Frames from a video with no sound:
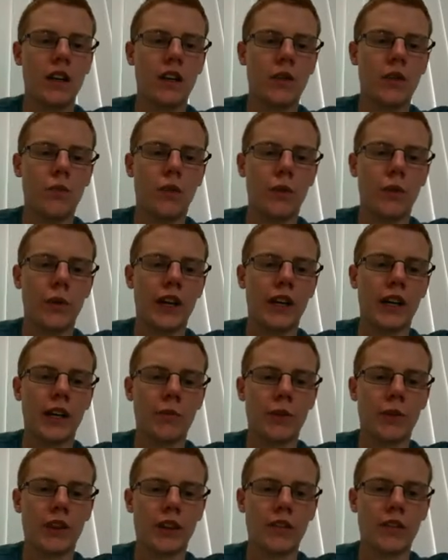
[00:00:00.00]
What we end up
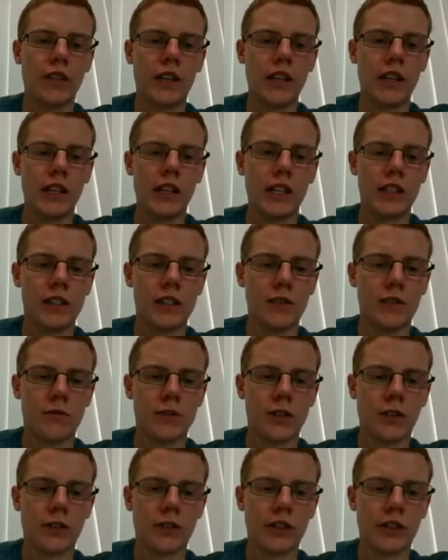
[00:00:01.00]
with over here is the
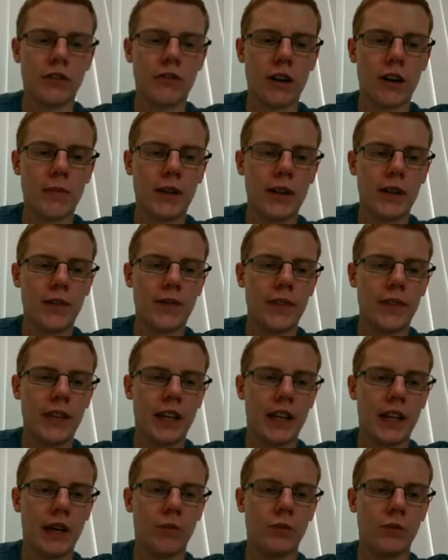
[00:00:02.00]
resulting grammar,
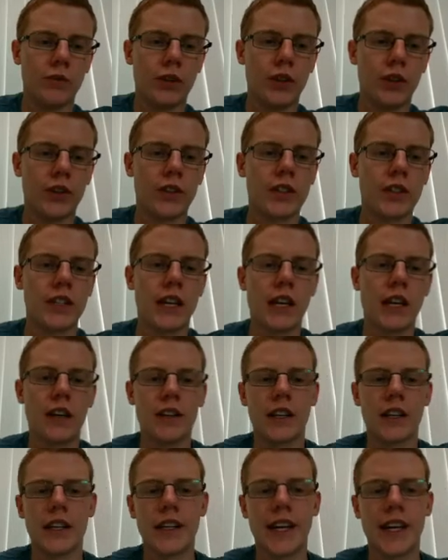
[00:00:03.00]
and we'll notice now
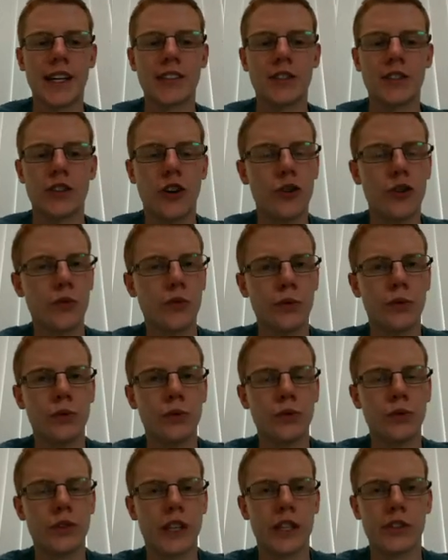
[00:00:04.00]
that it has no
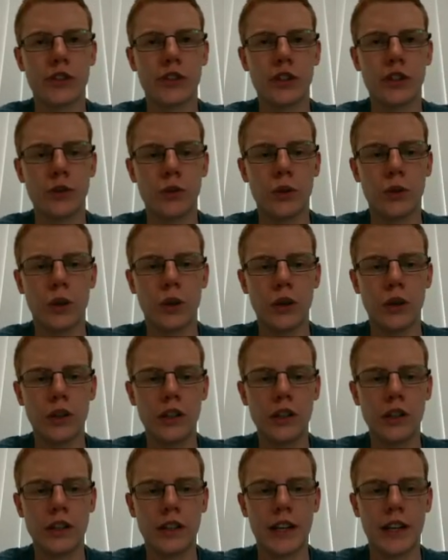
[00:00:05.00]
rules that are 2 or
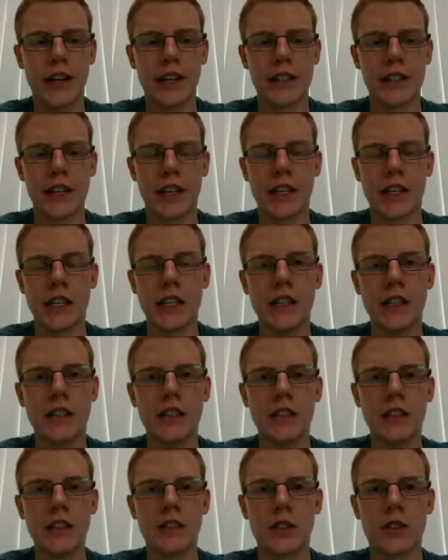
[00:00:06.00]
longer that has any
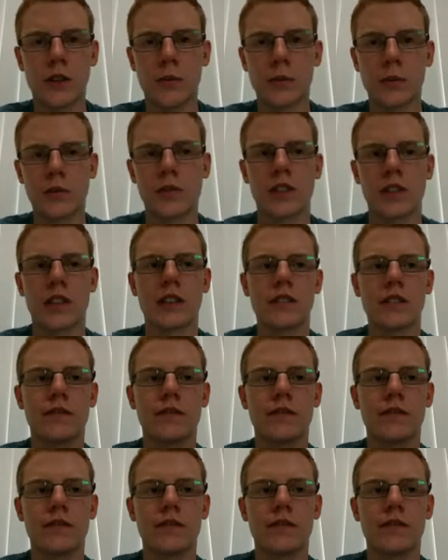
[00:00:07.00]
terminals in it.